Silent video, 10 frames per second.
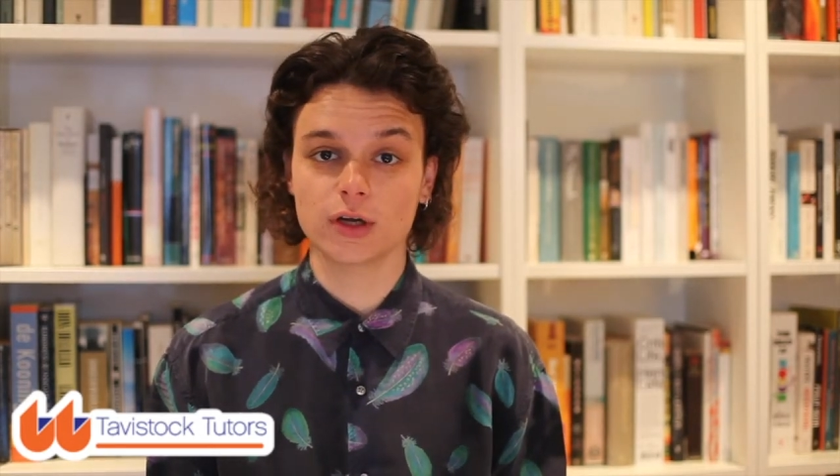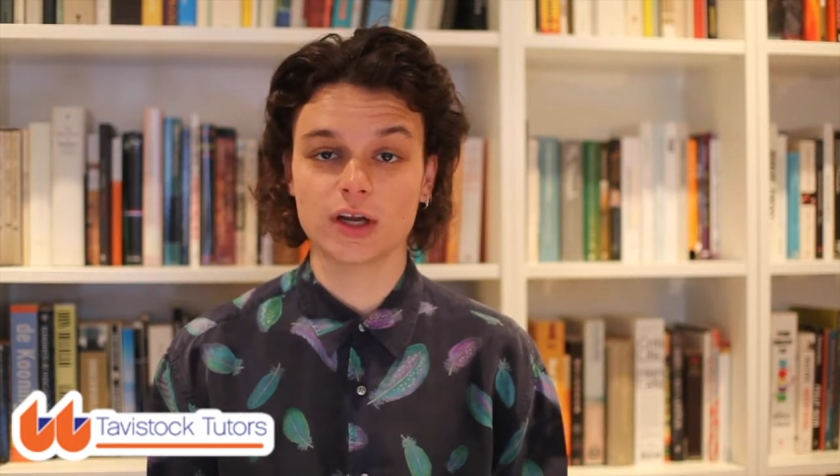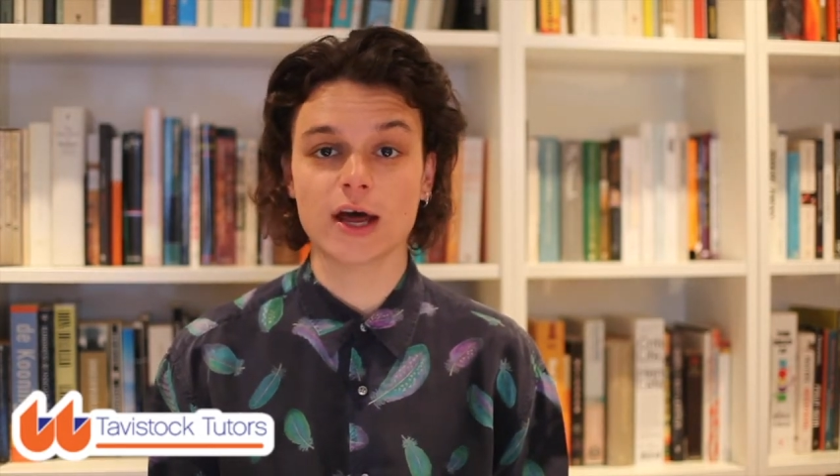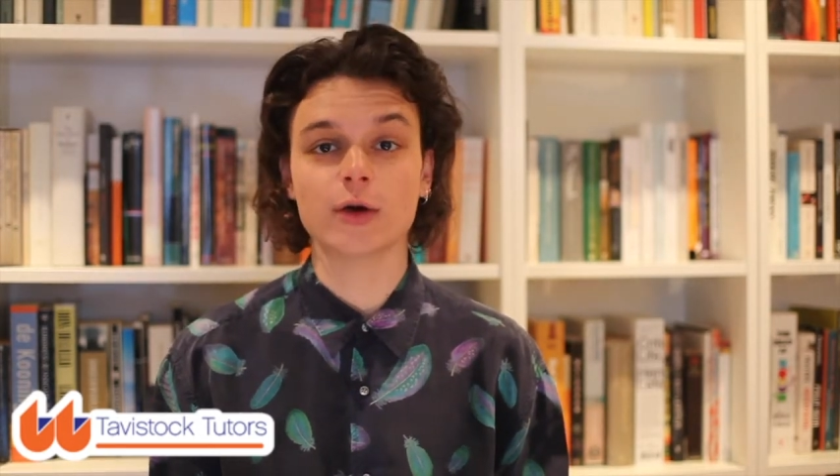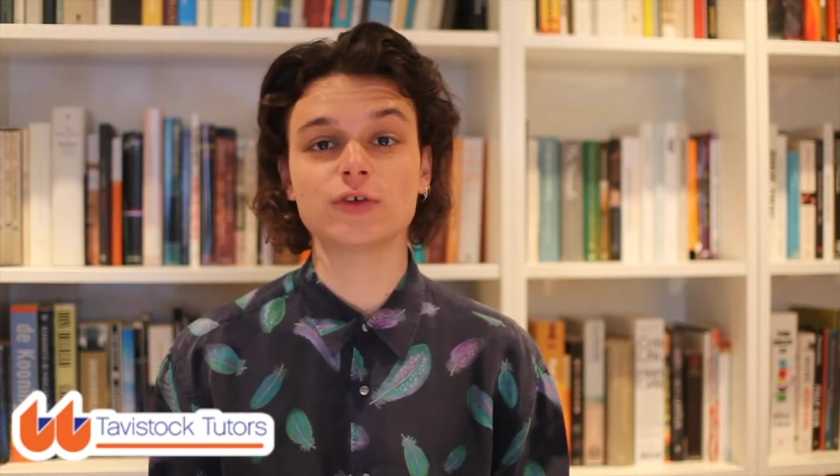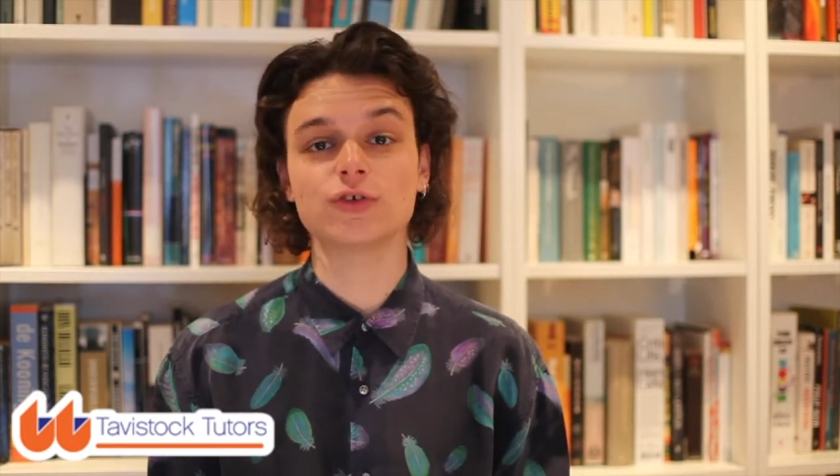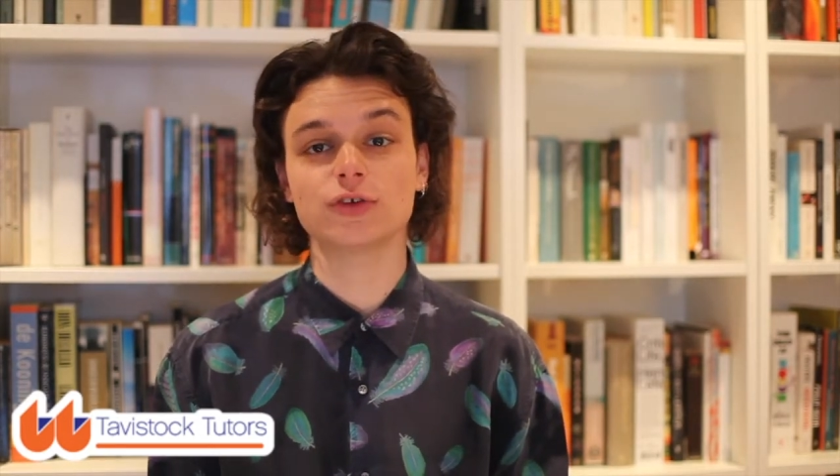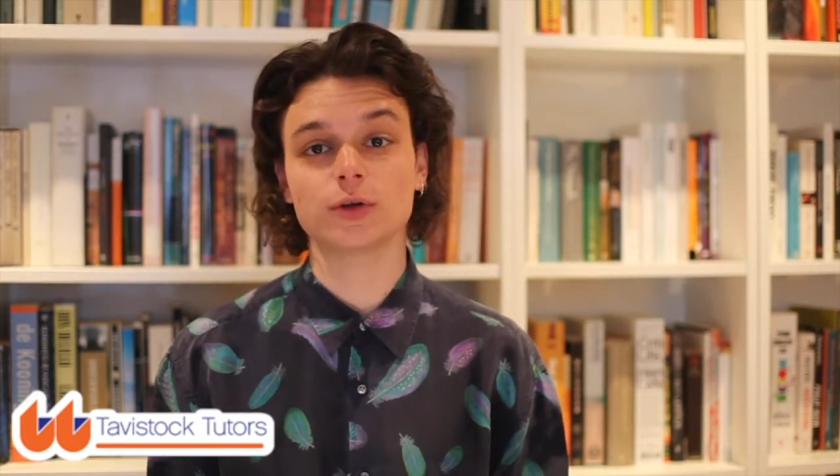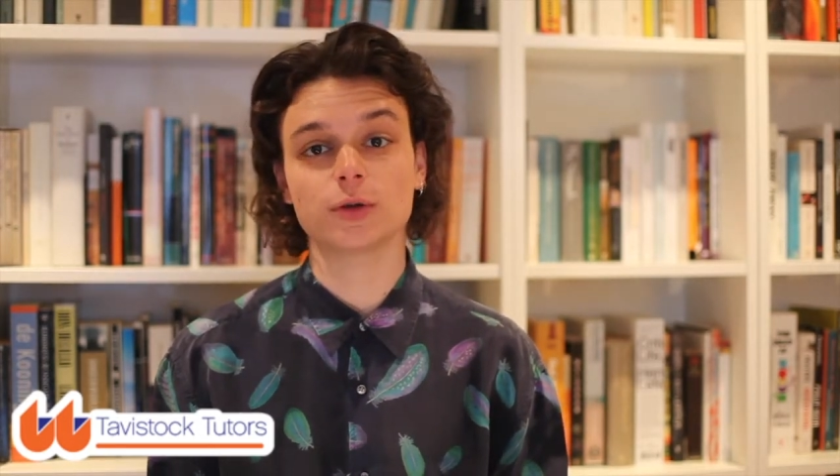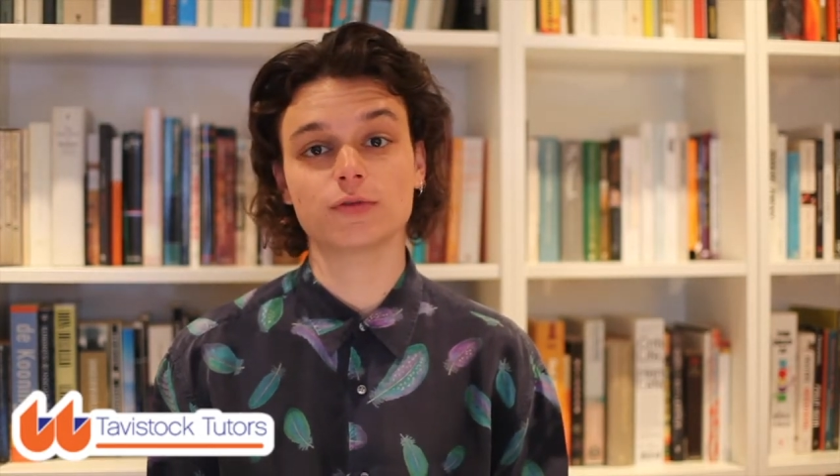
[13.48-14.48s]
Now I
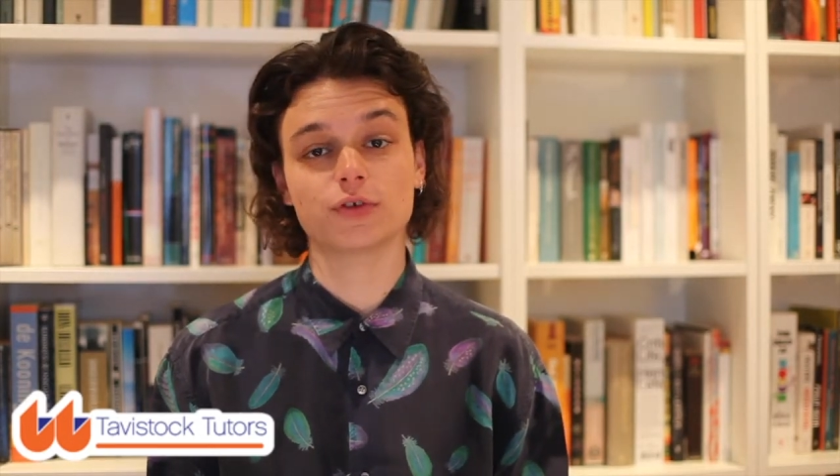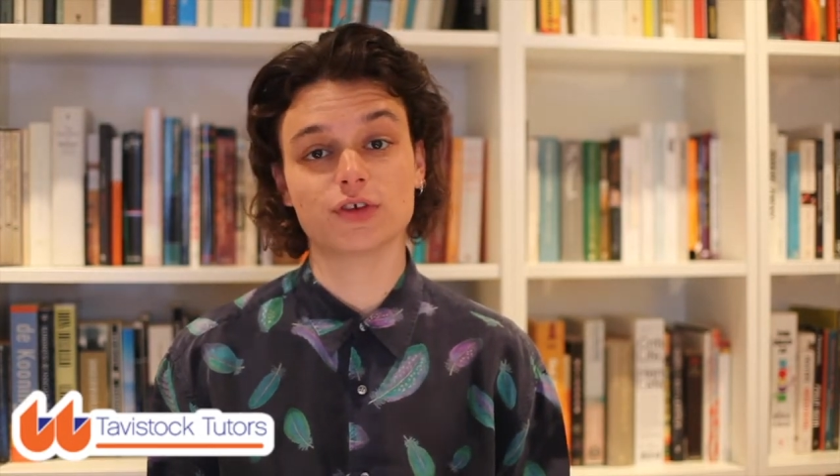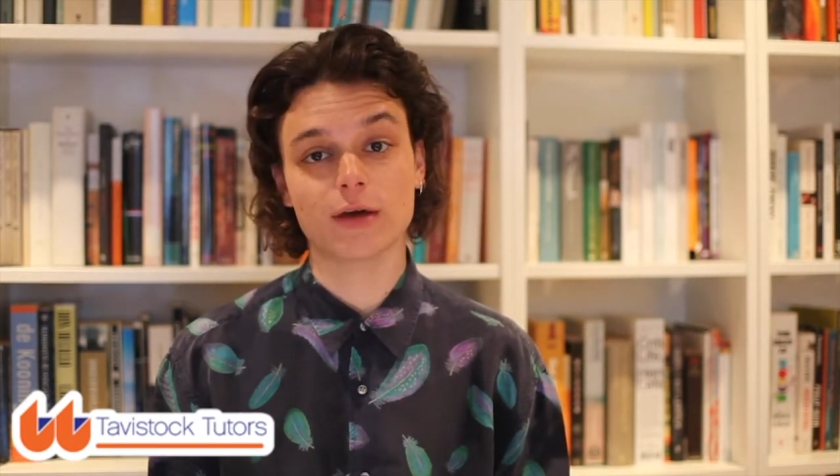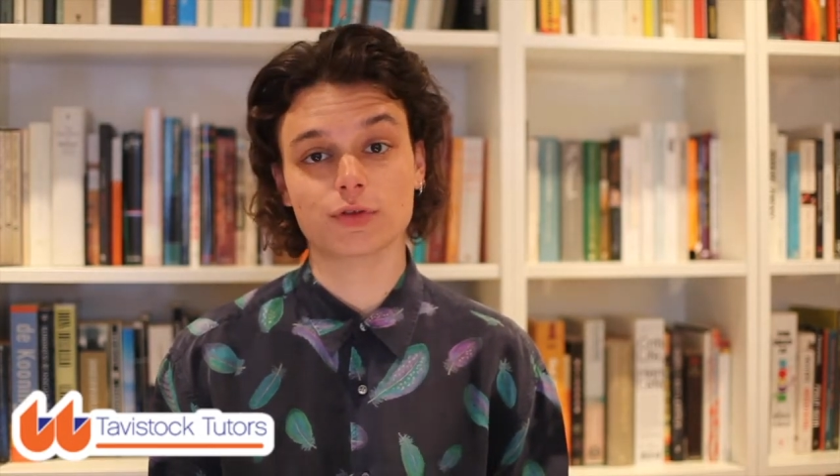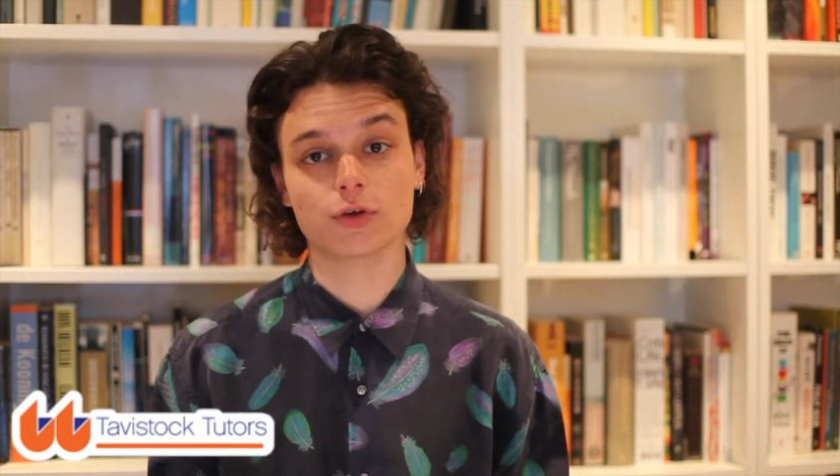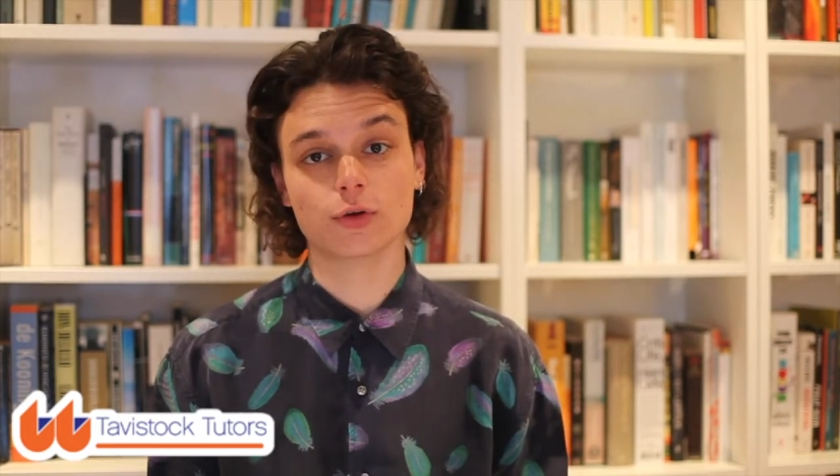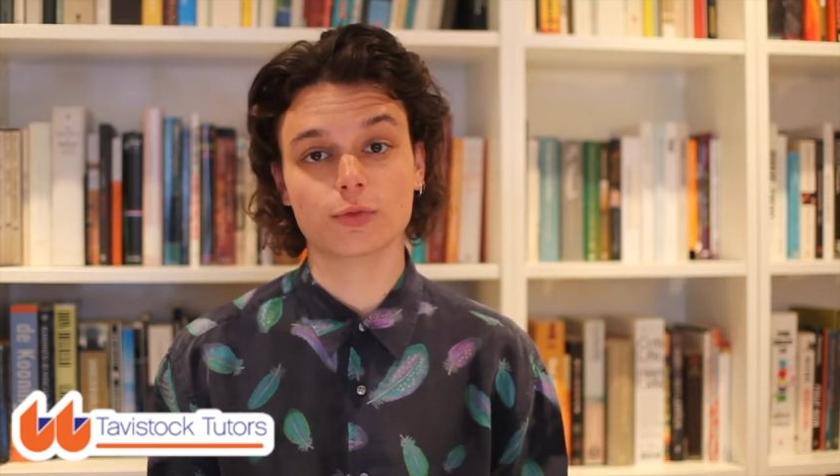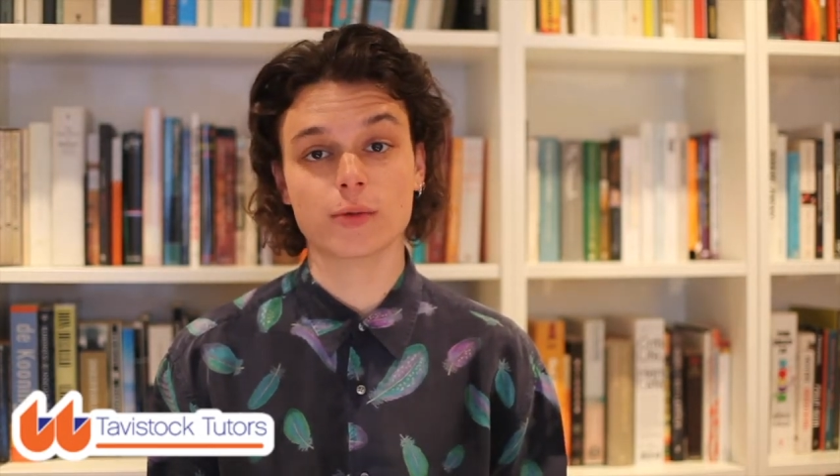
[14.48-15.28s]
tutor for Tavistock